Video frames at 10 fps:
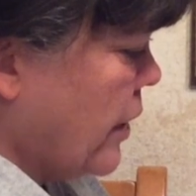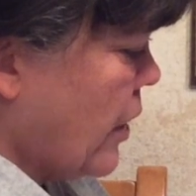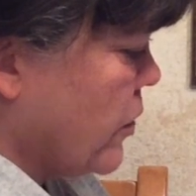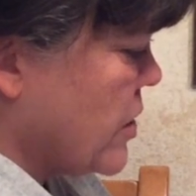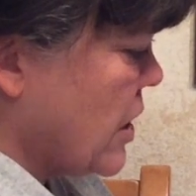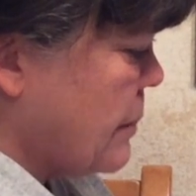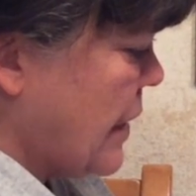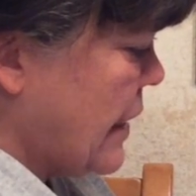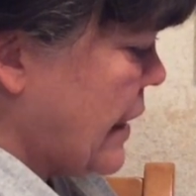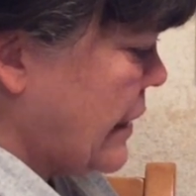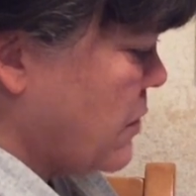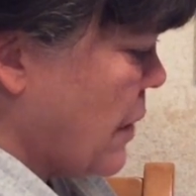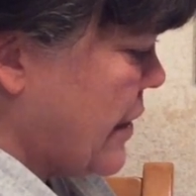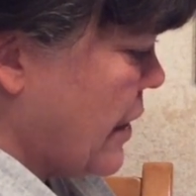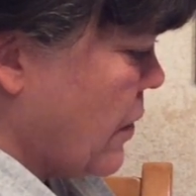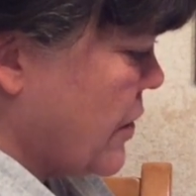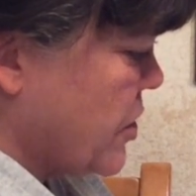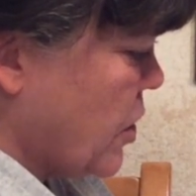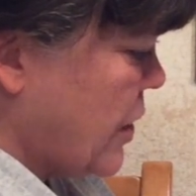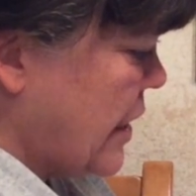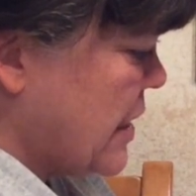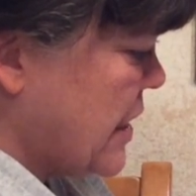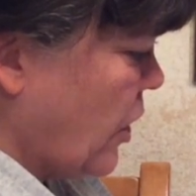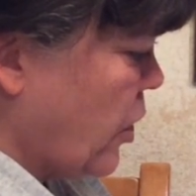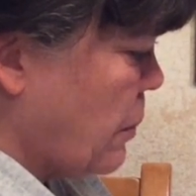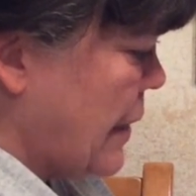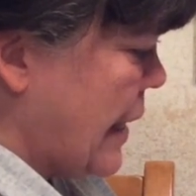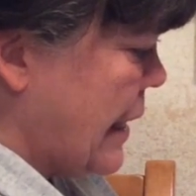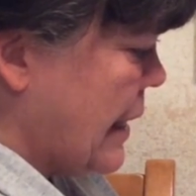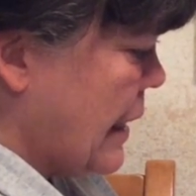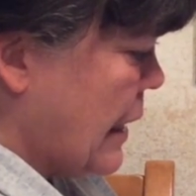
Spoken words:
letter is going to be connected right there, and so you need to tell your B.